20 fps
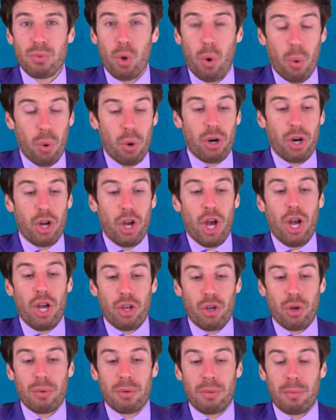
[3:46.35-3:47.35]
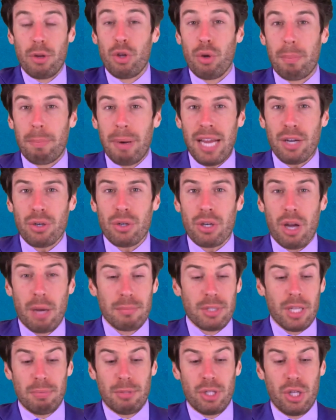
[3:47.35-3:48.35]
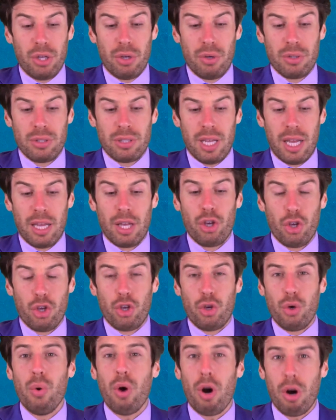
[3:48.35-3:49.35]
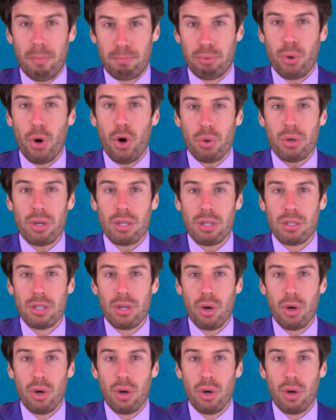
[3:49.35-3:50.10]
Or your, your banker comes up to you and say, you are broke.